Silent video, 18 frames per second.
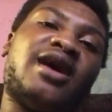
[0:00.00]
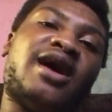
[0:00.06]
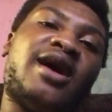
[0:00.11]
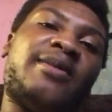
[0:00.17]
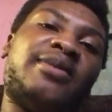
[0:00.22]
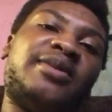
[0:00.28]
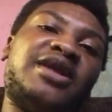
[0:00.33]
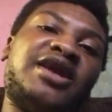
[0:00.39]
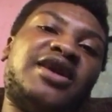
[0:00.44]

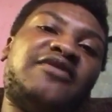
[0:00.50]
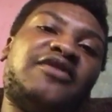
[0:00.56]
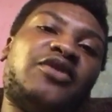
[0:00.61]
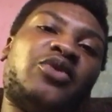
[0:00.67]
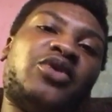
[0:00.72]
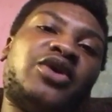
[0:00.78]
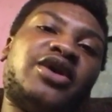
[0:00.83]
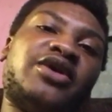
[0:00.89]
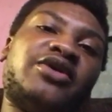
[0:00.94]
I believe it
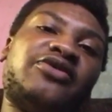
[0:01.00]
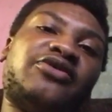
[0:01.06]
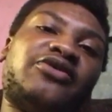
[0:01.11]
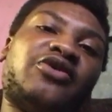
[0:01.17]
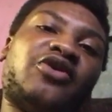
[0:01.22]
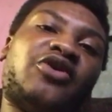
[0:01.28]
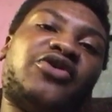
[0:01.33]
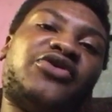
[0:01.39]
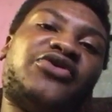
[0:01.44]
was,
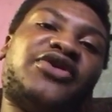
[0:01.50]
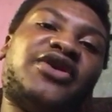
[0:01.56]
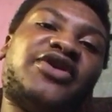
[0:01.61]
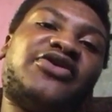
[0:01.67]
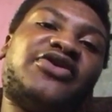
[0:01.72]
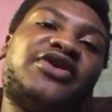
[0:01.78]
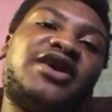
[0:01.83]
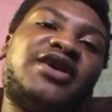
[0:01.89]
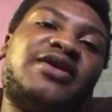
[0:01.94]
or
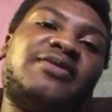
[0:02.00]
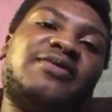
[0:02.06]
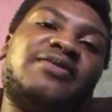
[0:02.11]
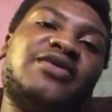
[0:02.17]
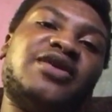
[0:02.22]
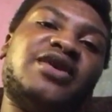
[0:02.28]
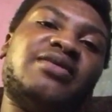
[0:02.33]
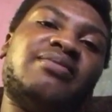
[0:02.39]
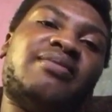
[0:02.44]
60.
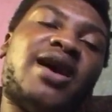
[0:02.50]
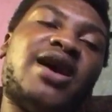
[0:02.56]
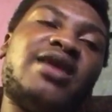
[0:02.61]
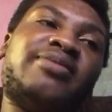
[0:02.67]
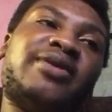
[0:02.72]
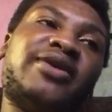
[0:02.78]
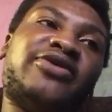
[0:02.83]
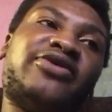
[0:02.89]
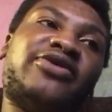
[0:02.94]
Might
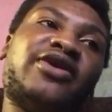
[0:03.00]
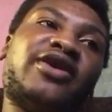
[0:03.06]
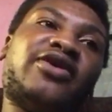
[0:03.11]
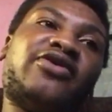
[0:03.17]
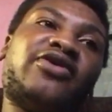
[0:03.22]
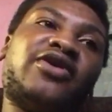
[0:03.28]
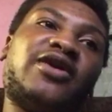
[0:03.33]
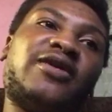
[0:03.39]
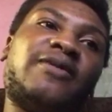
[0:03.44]
have been
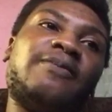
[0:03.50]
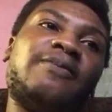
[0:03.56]
60.